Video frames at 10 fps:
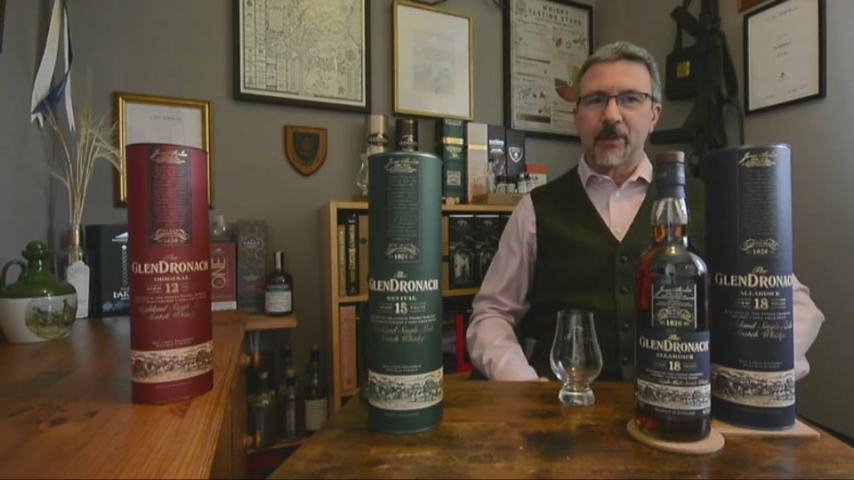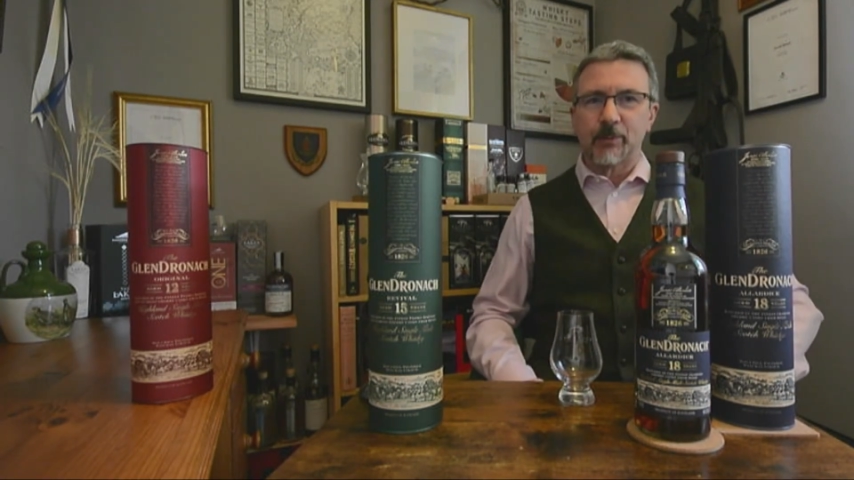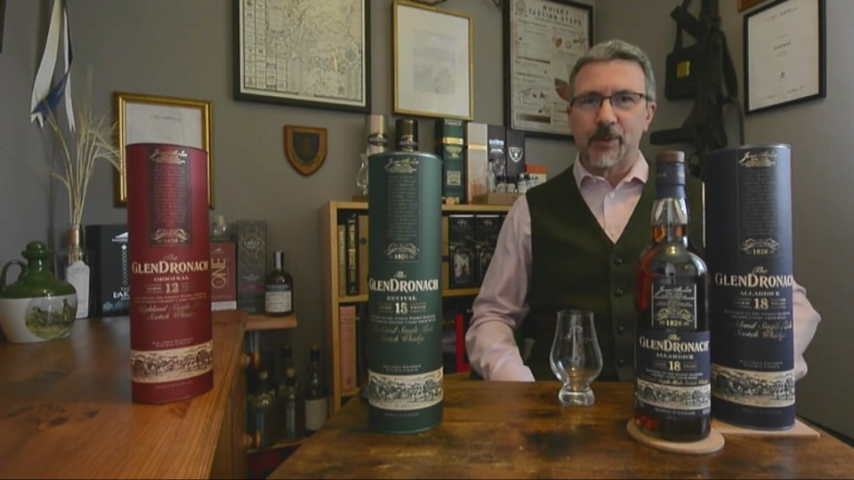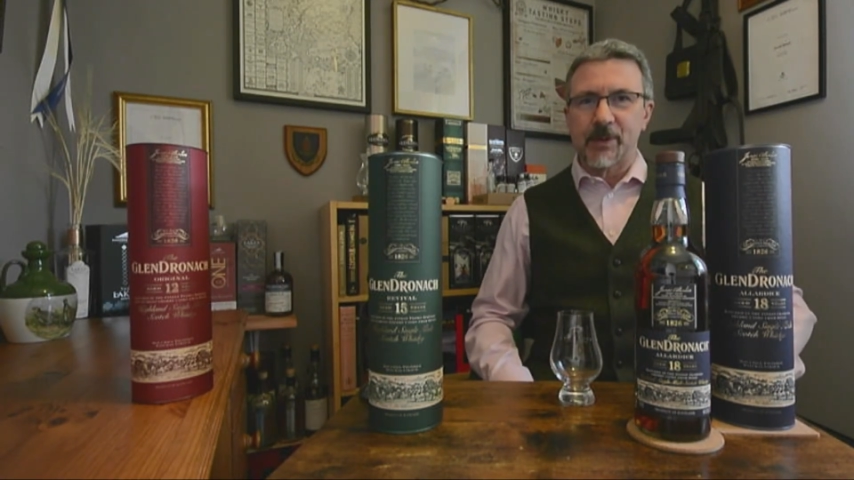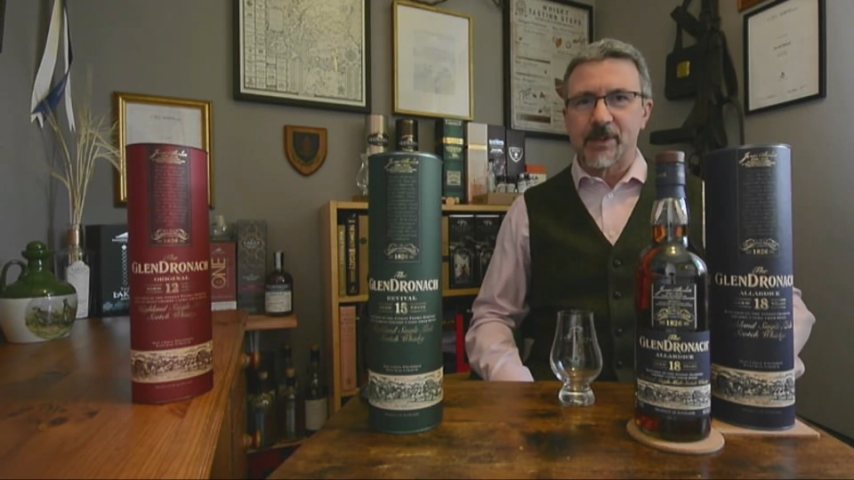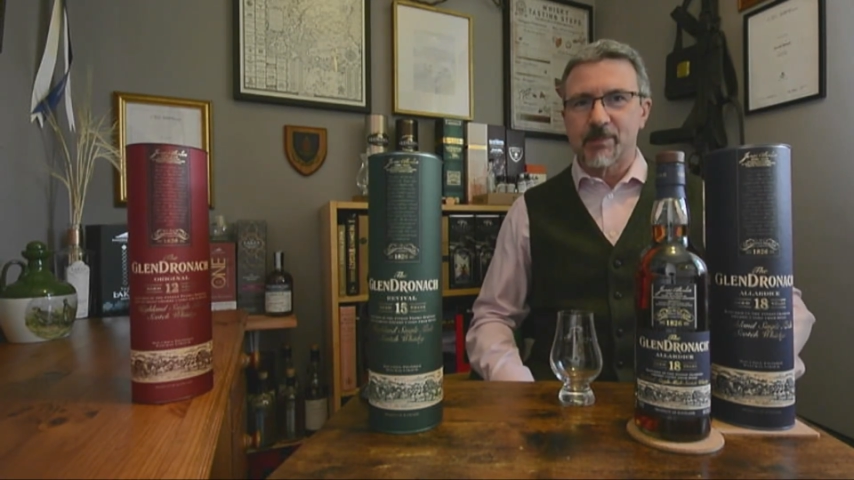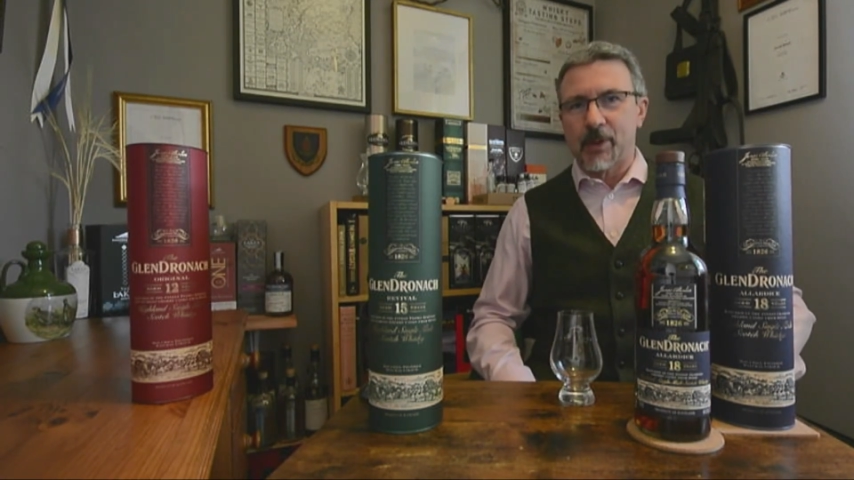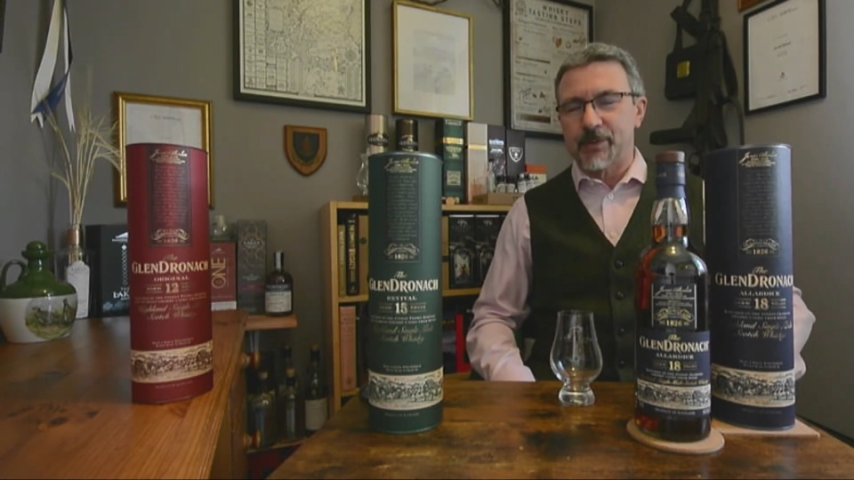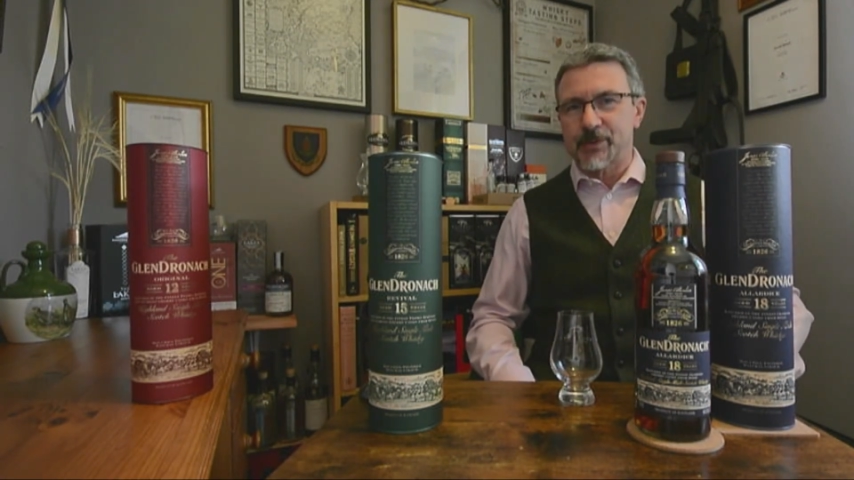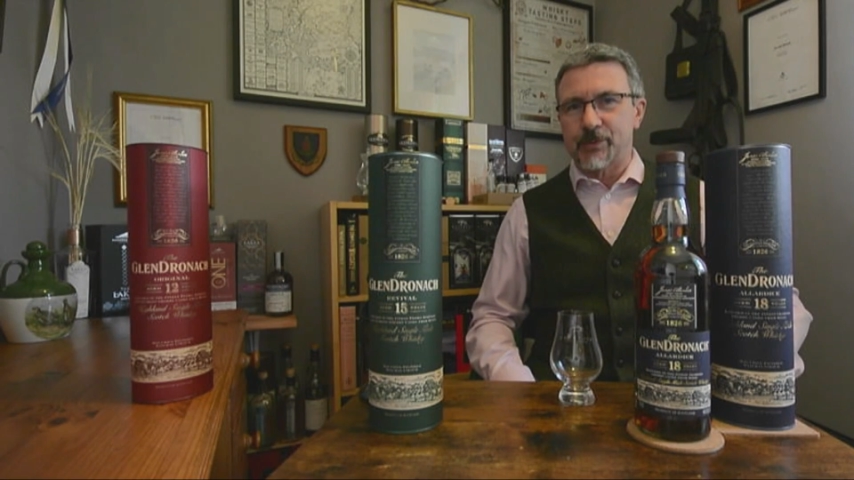one of these
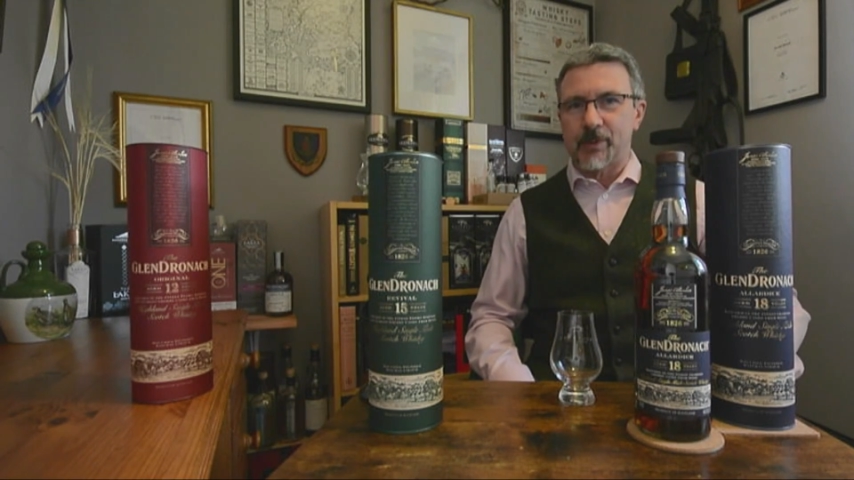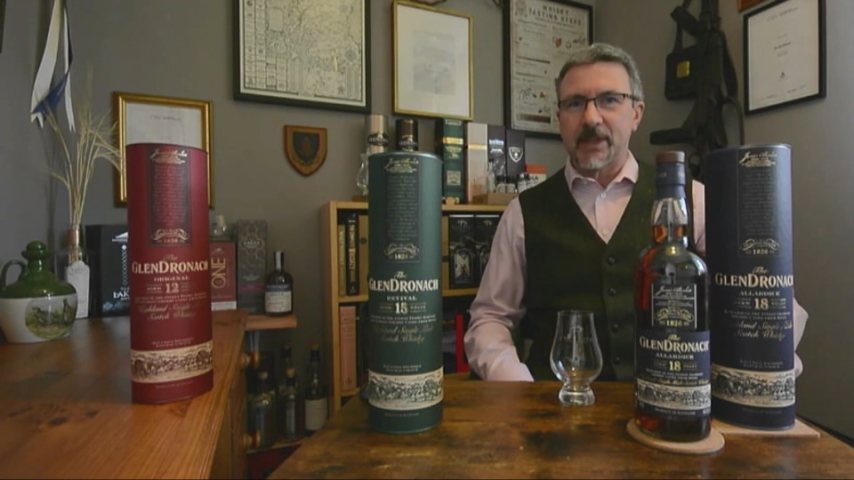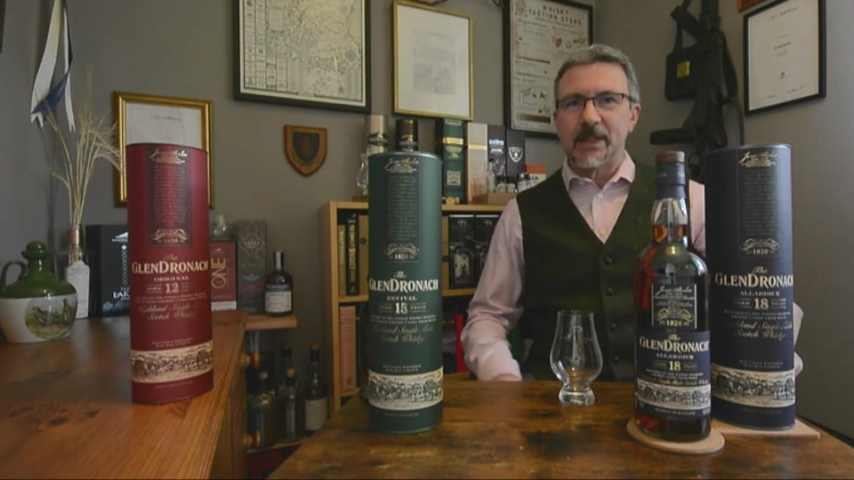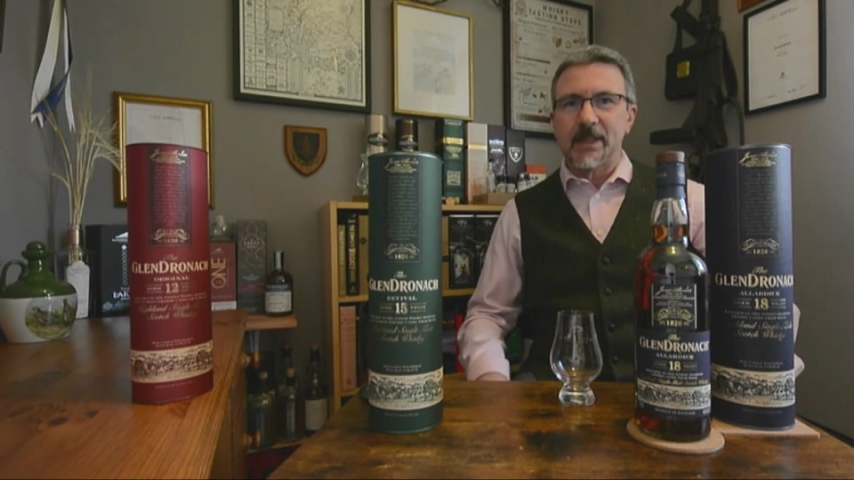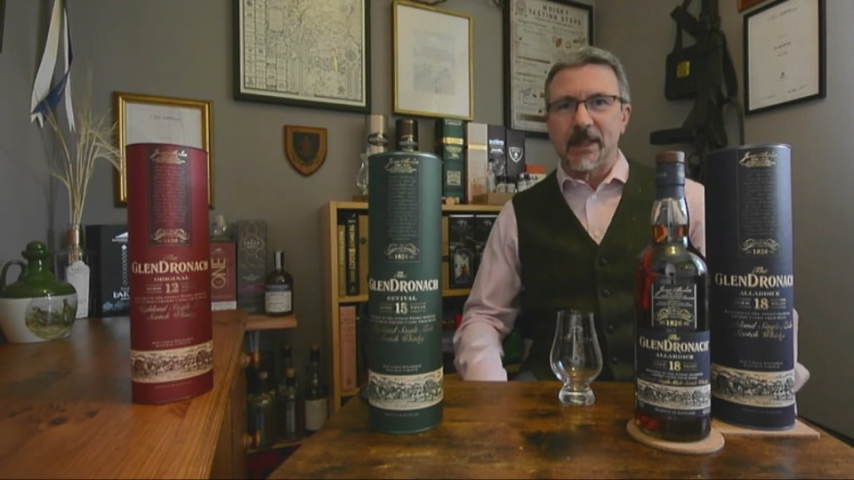bottles already,